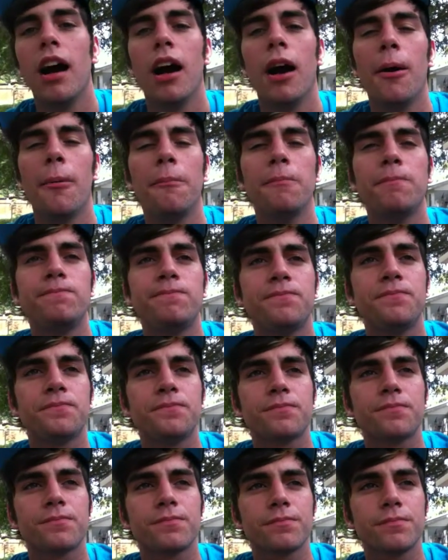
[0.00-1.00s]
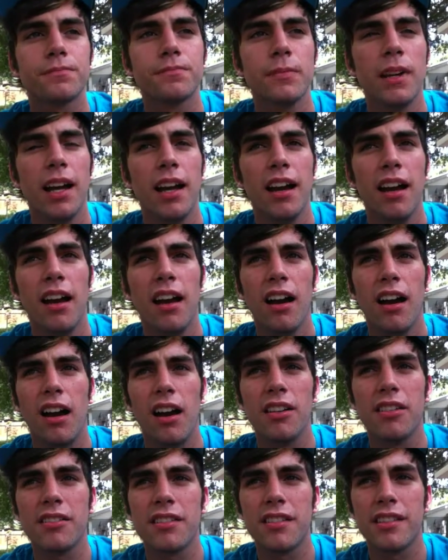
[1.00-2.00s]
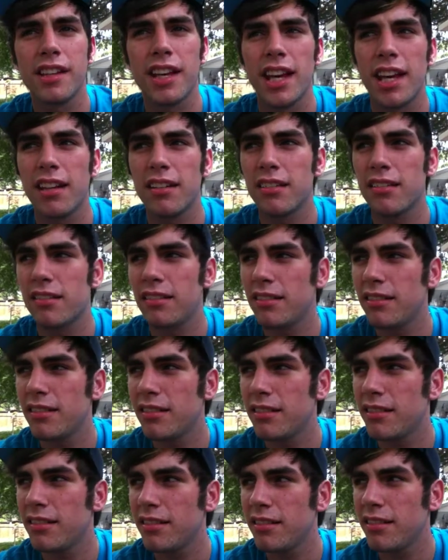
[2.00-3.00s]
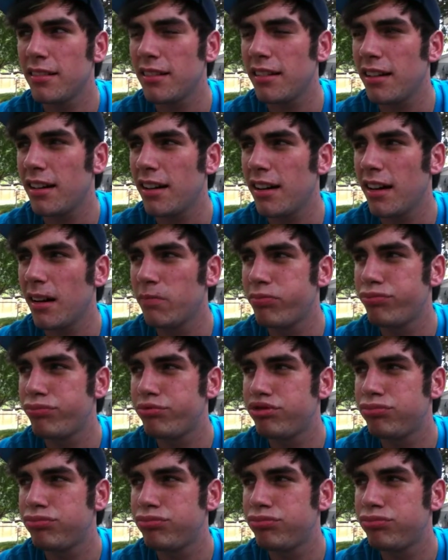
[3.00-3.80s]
Um, other than that, uh,